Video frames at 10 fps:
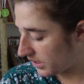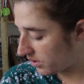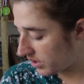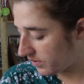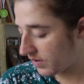
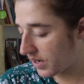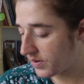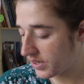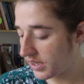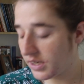
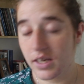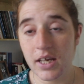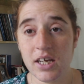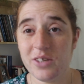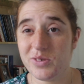cauliflower thing.
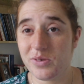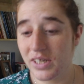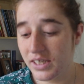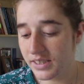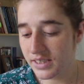It was
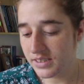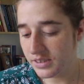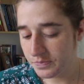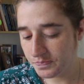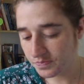really
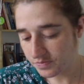tasty,